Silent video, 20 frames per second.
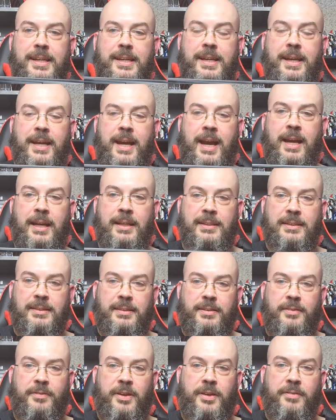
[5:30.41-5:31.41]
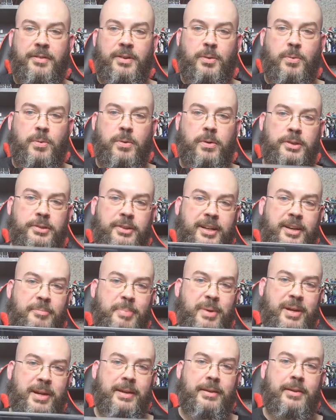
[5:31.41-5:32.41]
it has the 5 1/4 drive
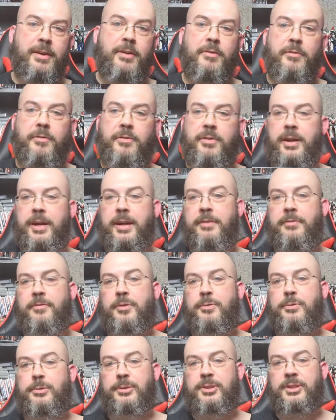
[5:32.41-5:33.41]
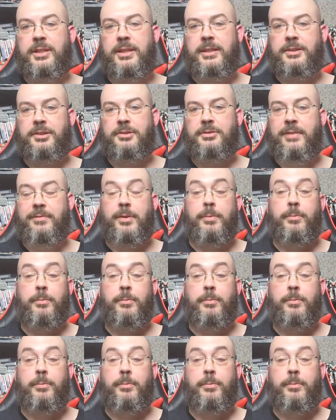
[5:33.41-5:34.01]
bay for a full-size drive.